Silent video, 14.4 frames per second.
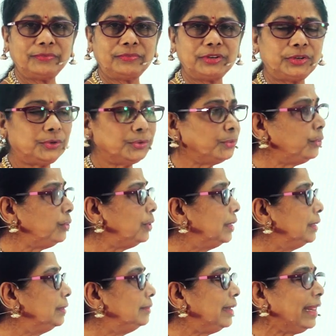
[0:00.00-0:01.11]
After 2,
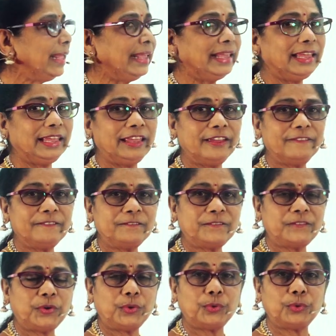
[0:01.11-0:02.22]
3,
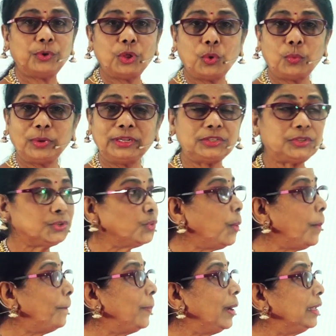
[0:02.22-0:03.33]
4. What is
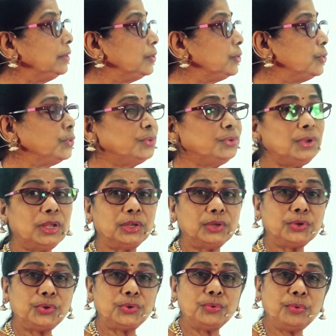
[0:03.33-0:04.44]
2 plus 2?
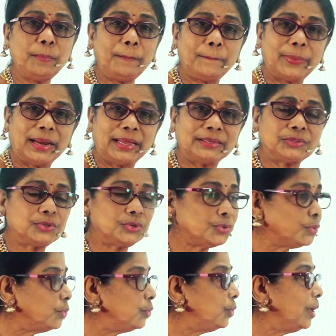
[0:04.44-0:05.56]
2 plus
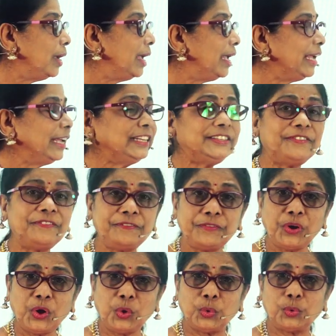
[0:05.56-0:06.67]
2 is
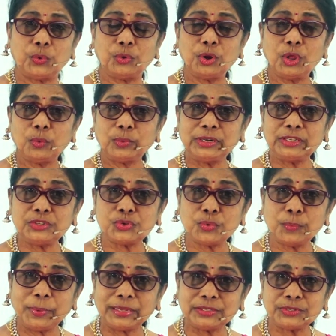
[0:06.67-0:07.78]
4. What is
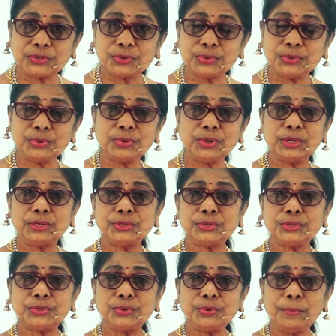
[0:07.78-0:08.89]
2 plus 2?
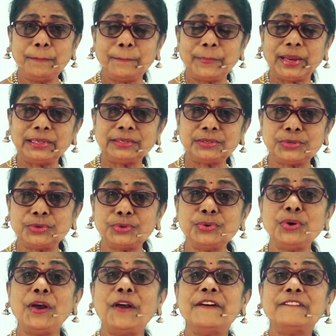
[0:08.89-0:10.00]
2 plus
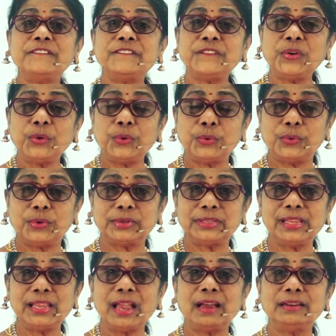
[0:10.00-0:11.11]
2, 4.
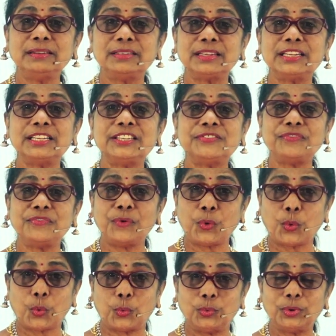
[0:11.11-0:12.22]
The answer is
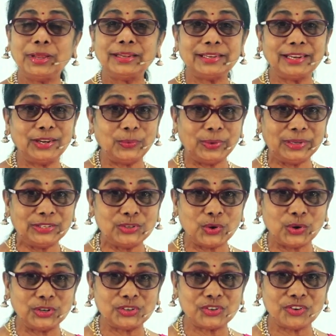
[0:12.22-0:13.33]
4. Did you
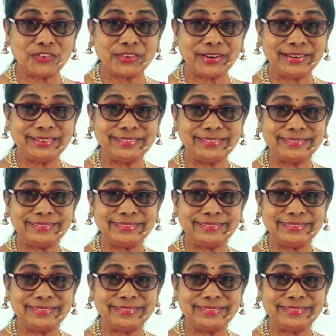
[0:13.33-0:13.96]
enjoy, children?